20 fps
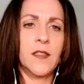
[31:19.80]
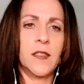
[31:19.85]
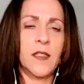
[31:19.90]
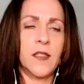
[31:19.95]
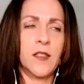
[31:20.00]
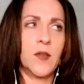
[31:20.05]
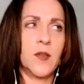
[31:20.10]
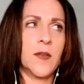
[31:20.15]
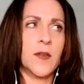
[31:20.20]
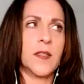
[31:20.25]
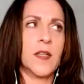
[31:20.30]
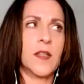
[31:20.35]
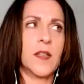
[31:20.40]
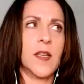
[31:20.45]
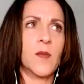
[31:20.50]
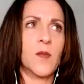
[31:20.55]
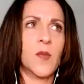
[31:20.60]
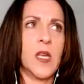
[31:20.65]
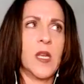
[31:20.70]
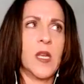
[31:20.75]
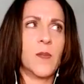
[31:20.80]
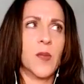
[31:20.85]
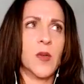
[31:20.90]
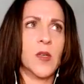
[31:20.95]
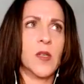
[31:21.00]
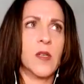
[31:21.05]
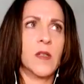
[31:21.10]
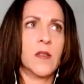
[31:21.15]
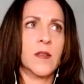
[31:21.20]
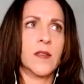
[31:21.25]
it interesting that
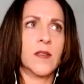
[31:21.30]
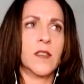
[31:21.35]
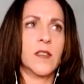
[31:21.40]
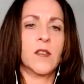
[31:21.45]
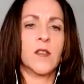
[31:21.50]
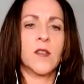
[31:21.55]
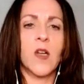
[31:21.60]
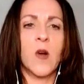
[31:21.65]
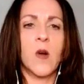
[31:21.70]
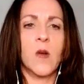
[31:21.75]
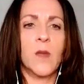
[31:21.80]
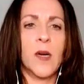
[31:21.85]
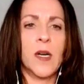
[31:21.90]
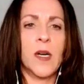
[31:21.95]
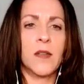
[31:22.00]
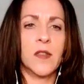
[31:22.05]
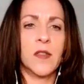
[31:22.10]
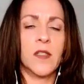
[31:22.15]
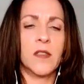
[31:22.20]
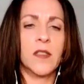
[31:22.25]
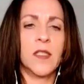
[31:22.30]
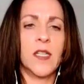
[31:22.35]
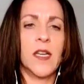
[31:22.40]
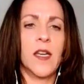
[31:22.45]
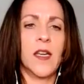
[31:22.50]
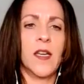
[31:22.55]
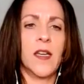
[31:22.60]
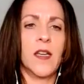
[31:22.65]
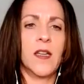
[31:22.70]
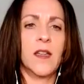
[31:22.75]
people still go about their
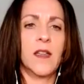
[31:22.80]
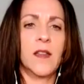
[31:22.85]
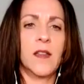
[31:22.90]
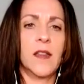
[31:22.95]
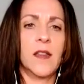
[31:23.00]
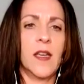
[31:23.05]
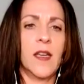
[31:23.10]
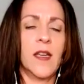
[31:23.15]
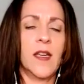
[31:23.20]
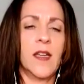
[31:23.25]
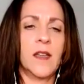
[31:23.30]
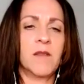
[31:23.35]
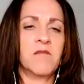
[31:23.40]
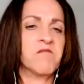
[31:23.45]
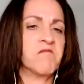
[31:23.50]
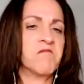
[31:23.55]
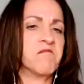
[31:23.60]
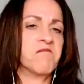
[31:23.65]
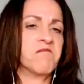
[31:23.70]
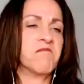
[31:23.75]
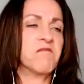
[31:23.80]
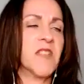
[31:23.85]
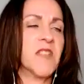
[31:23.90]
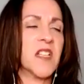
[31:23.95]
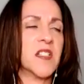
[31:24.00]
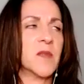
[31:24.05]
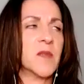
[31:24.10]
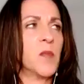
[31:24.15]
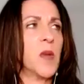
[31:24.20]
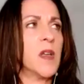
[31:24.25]
day like,
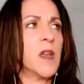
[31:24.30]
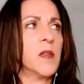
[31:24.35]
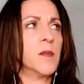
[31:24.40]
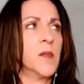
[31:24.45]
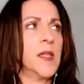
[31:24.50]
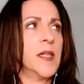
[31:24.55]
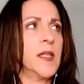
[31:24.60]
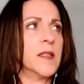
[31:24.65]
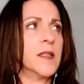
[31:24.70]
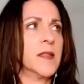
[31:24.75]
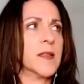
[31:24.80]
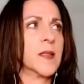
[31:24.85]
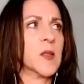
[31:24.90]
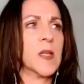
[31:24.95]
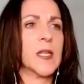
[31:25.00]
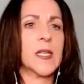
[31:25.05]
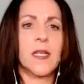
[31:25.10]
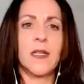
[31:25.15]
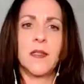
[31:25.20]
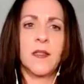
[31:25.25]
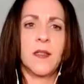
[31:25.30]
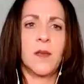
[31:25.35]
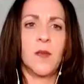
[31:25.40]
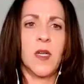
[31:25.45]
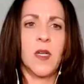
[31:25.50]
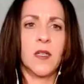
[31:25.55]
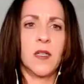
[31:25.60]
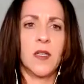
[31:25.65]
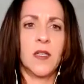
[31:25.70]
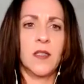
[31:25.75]
doesn't bother me, so I guess I'm
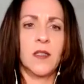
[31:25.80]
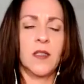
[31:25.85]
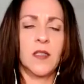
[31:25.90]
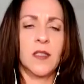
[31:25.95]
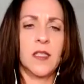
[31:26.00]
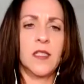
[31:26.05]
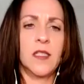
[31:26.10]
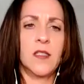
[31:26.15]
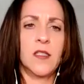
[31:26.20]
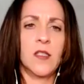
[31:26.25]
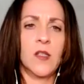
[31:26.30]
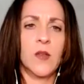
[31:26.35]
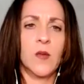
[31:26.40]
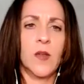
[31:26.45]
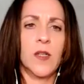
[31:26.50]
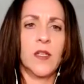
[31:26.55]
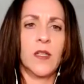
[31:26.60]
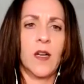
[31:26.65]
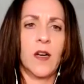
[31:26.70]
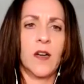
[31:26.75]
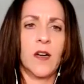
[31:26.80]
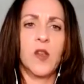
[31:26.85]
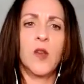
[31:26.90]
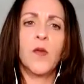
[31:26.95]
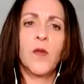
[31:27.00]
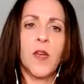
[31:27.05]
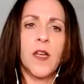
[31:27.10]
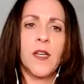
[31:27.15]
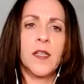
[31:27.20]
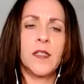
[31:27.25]
not going to look into it. Are you
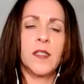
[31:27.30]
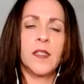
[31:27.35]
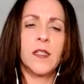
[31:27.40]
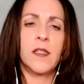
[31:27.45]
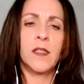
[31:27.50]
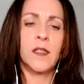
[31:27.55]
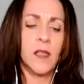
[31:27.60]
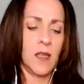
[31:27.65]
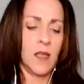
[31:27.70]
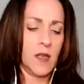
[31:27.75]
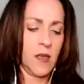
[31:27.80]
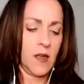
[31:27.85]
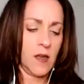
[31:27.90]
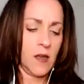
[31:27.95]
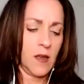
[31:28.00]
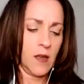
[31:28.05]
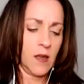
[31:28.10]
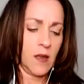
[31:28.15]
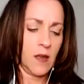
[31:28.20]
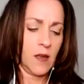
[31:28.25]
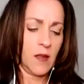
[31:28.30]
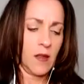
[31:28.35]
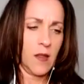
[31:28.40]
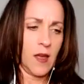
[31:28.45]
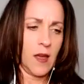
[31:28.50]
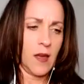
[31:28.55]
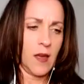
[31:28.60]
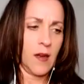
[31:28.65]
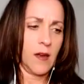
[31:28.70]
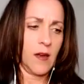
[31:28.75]
finding
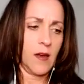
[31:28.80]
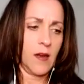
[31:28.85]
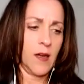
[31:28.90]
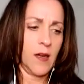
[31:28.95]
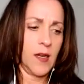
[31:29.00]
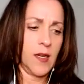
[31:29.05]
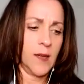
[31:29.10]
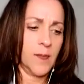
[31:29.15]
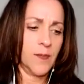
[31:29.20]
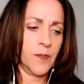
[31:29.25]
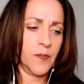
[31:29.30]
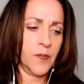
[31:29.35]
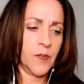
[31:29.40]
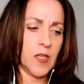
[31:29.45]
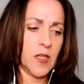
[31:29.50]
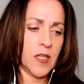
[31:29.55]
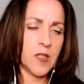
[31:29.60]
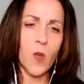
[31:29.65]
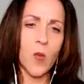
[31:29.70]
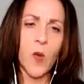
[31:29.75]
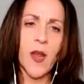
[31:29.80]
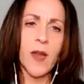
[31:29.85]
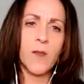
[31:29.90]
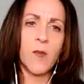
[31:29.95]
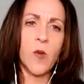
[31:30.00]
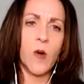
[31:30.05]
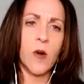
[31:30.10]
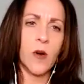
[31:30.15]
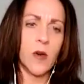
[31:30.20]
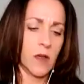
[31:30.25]
that it's way
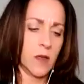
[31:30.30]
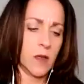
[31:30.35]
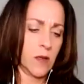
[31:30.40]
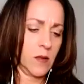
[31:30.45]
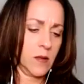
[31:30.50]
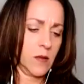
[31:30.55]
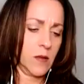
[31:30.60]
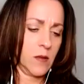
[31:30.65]
more